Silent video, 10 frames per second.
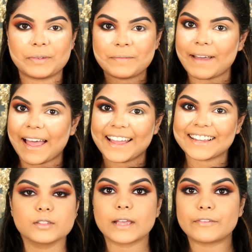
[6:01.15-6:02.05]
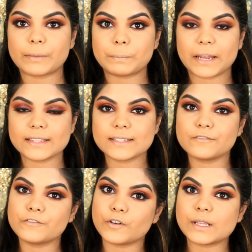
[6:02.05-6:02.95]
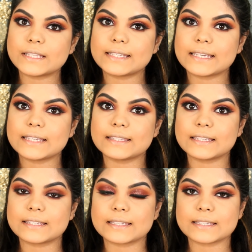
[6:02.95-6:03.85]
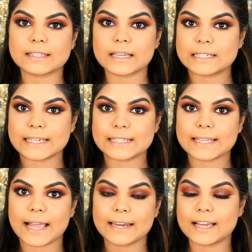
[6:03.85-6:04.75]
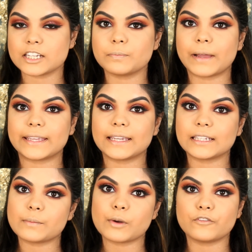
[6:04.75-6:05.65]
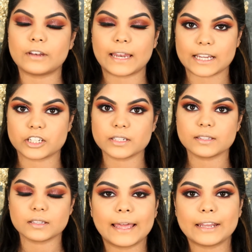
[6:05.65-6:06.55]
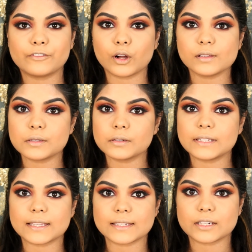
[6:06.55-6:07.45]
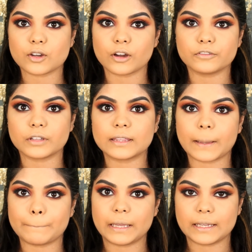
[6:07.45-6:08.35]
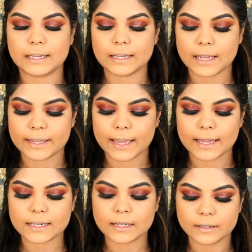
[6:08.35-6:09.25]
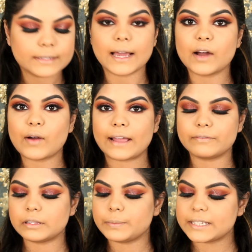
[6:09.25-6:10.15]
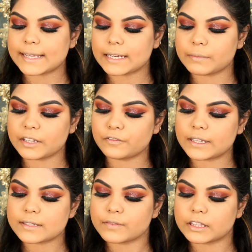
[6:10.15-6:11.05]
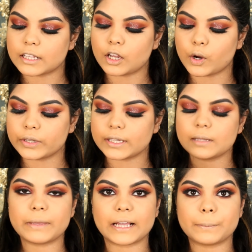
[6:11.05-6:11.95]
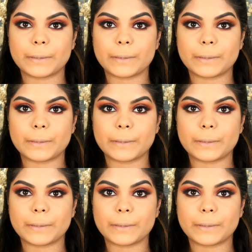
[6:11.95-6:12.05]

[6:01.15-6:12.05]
back. So I've applied some falsies. This is a Daisy eyelash by Kingdom of Lashes, and I've also dusted off the baking I had. Now I will be setting my face with the L'Oreal Makeup